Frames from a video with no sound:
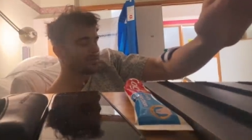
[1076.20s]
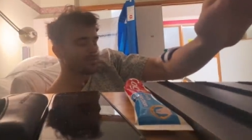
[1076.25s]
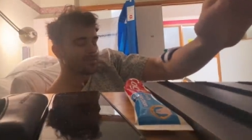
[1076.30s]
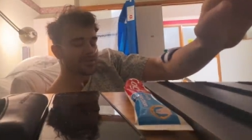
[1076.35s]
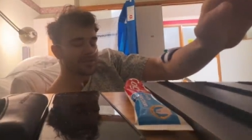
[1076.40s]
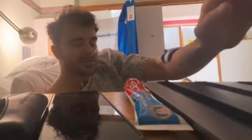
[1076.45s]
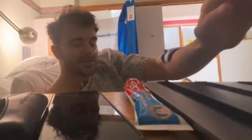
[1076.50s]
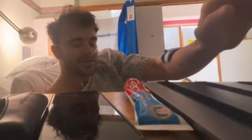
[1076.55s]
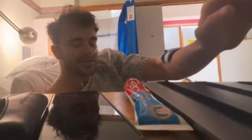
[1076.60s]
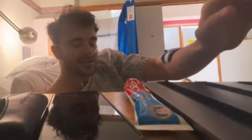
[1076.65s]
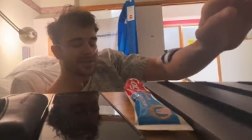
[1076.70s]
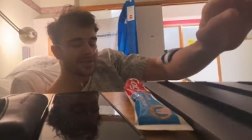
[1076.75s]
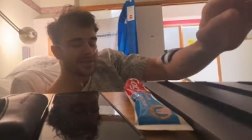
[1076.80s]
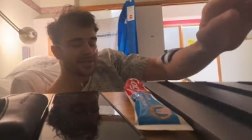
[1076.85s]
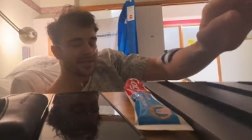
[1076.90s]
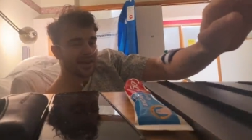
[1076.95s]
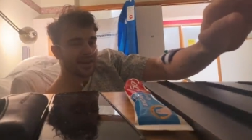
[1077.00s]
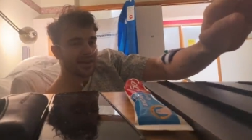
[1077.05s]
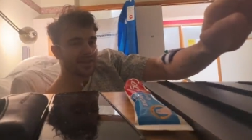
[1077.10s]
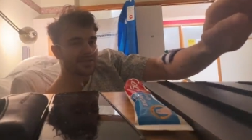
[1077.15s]
was a
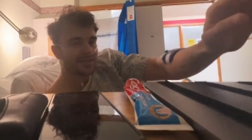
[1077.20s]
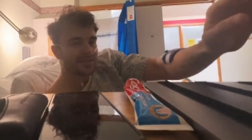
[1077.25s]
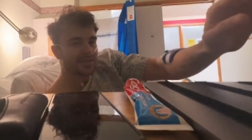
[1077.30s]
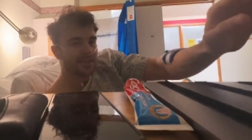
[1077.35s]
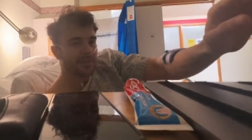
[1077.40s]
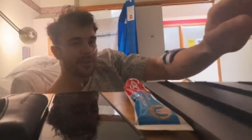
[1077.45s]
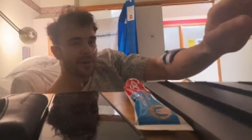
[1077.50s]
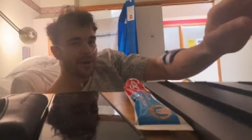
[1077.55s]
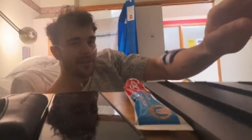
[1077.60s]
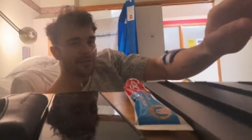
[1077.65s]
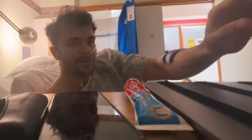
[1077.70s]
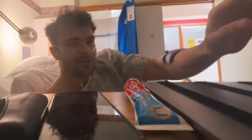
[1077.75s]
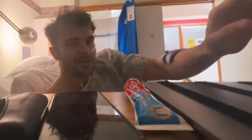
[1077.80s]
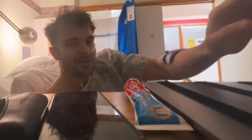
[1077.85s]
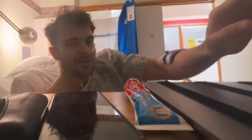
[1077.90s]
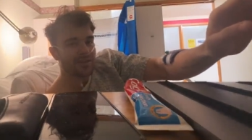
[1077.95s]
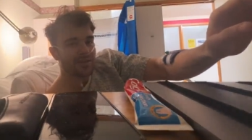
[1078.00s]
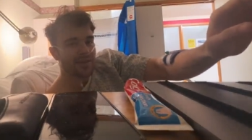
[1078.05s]
success, apparently.